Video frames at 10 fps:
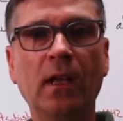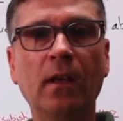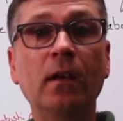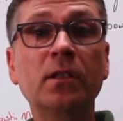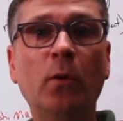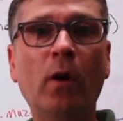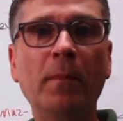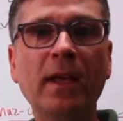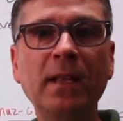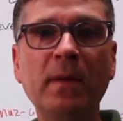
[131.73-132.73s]
So while
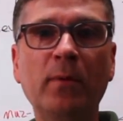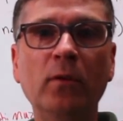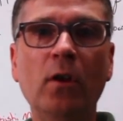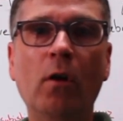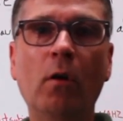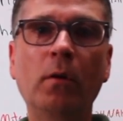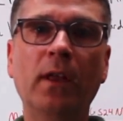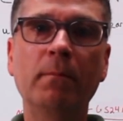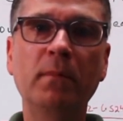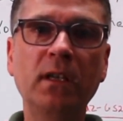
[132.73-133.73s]
many people know
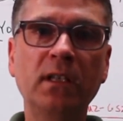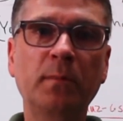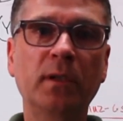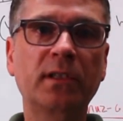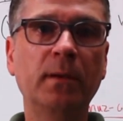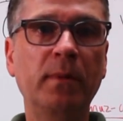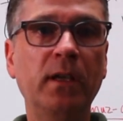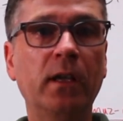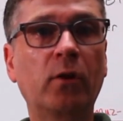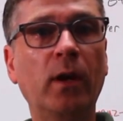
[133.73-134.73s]
that mini splits can be
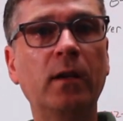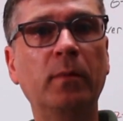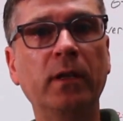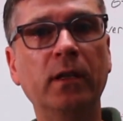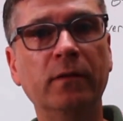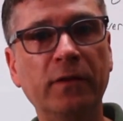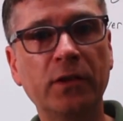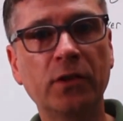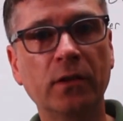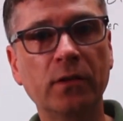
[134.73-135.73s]
incredibly
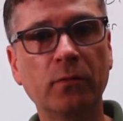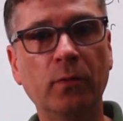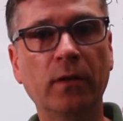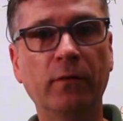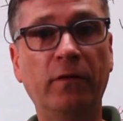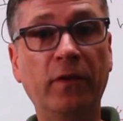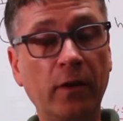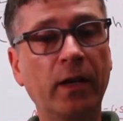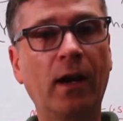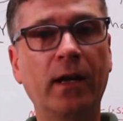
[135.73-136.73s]
efficient with
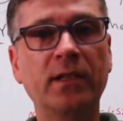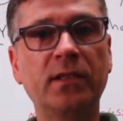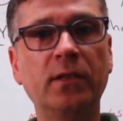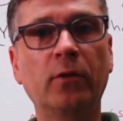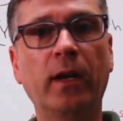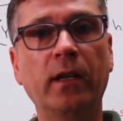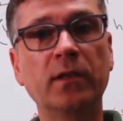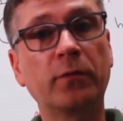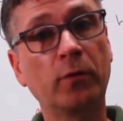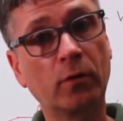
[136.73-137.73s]
very high SEER
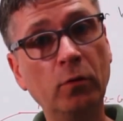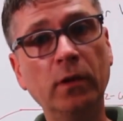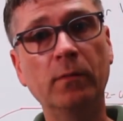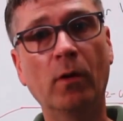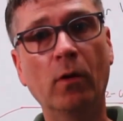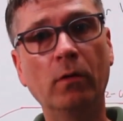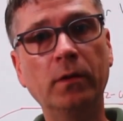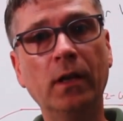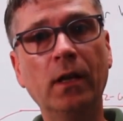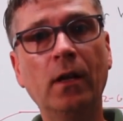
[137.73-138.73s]
ratings for cooling mode,
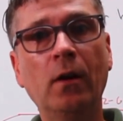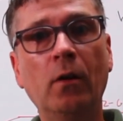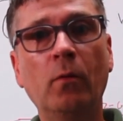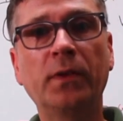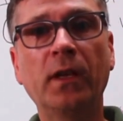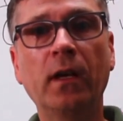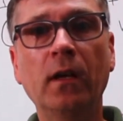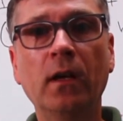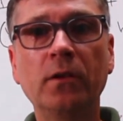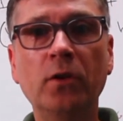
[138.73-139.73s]
what
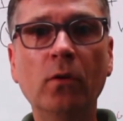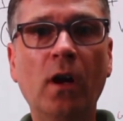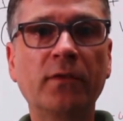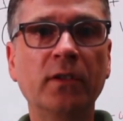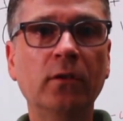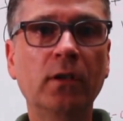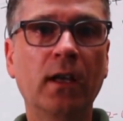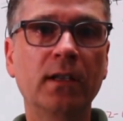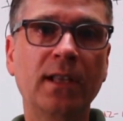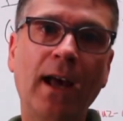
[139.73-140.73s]
they don't often look at
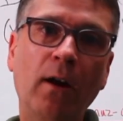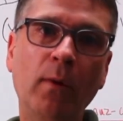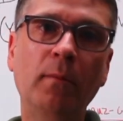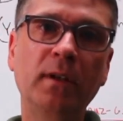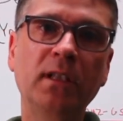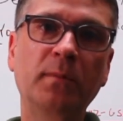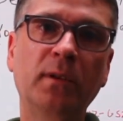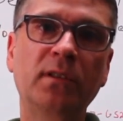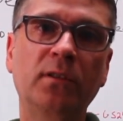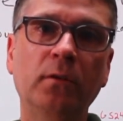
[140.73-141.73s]
is how well mini
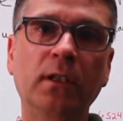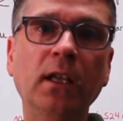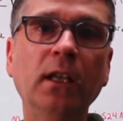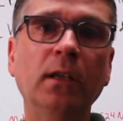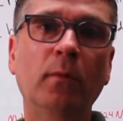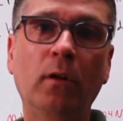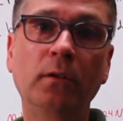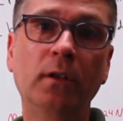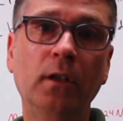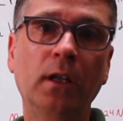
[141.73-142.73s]
splits do in heating
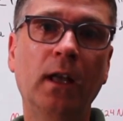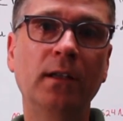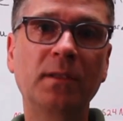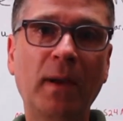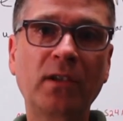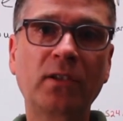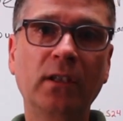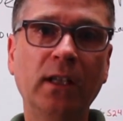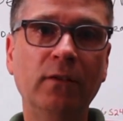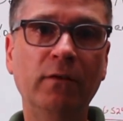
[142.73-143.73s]
mode, and
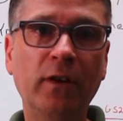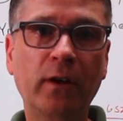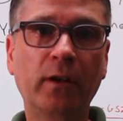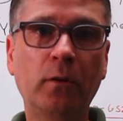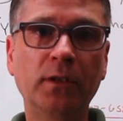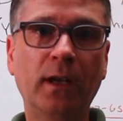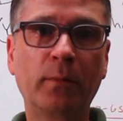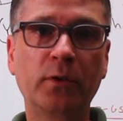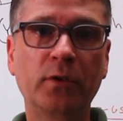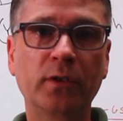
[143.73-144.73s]
especially in very cold
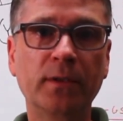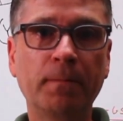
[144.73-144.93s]
temperatures.